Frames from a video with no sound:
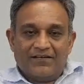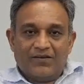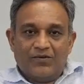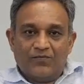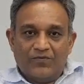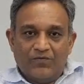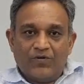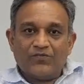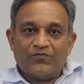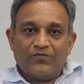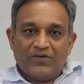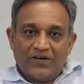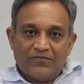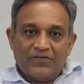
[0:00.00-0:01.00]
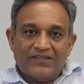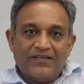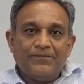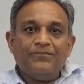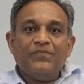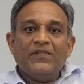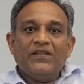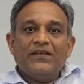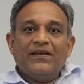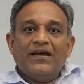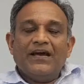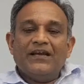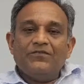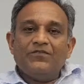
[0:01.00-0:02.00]
You know, we want to work with them,
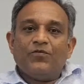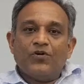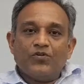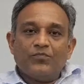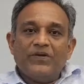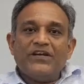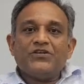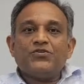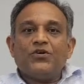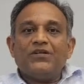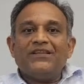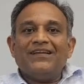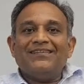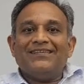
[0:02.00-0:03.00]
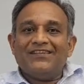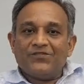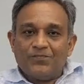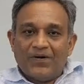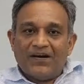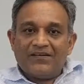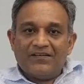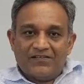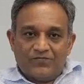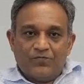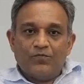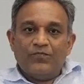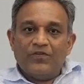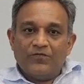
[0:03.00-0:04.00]
and we want to make sure that these partners
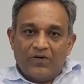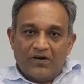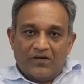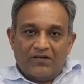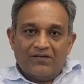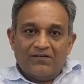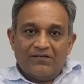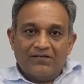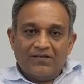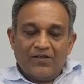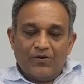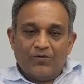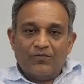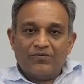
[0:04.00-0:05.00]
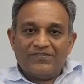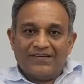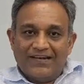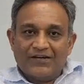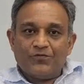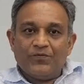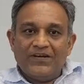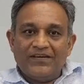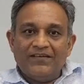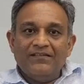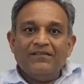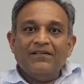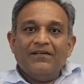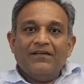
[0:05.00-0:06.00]
whom we work, you know, select 20,